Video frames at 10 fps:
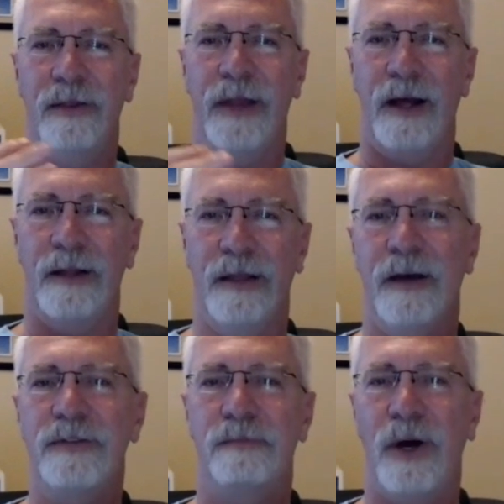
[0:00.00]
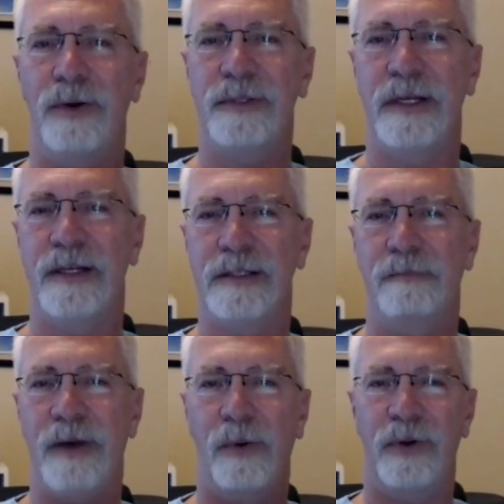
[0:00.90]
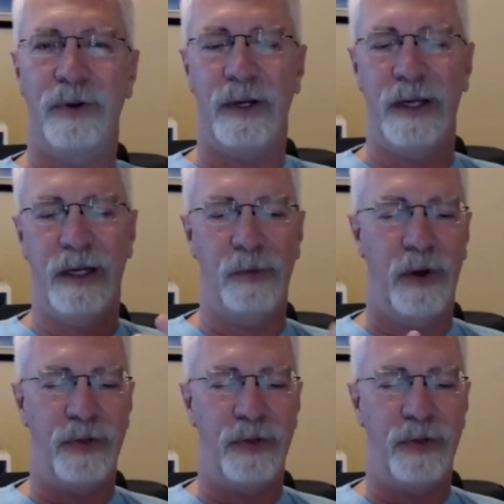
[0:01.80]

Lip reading: that love to post things about what they're eating,